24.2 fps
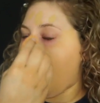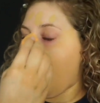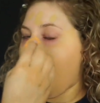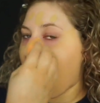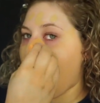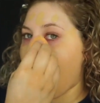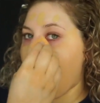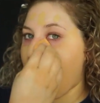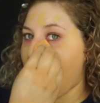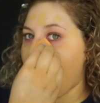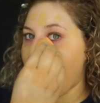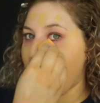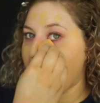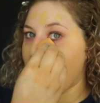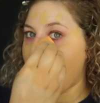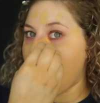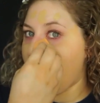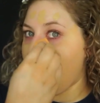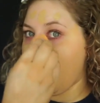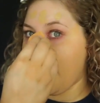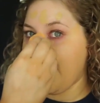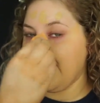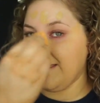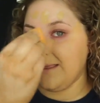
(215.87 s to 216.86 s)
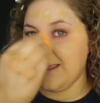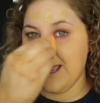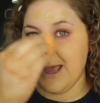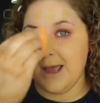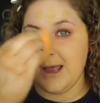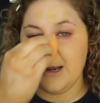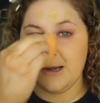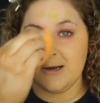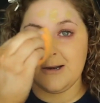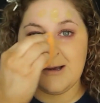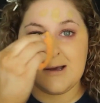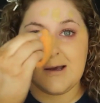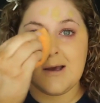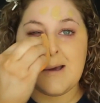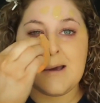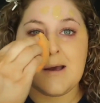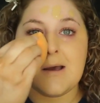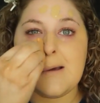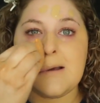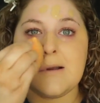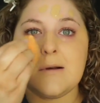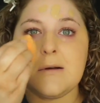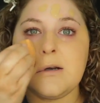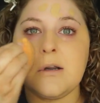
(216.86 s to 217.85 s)
And then,
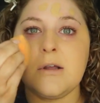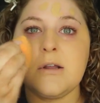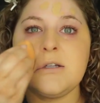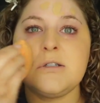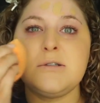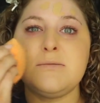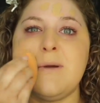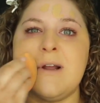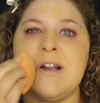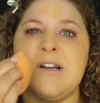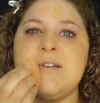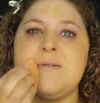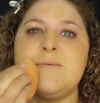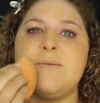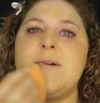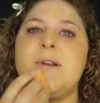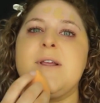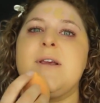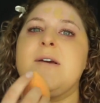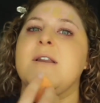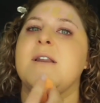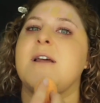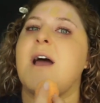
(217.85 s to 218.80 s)
no, this match is pretty good.